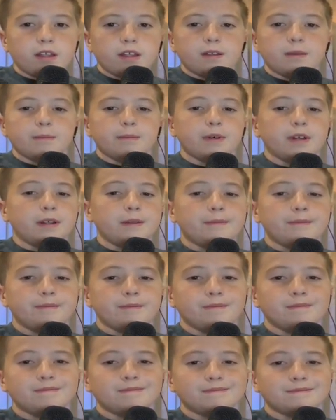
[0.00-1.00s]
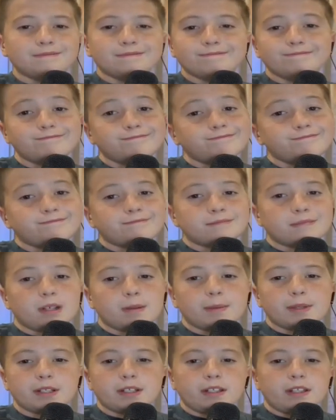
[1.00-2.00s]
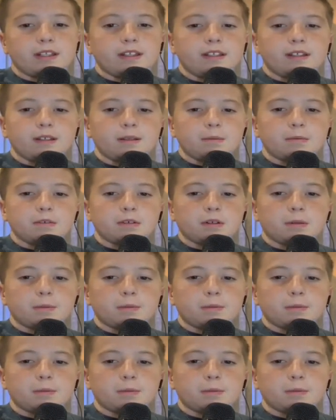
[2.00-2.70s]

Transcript: But I mean, sorry.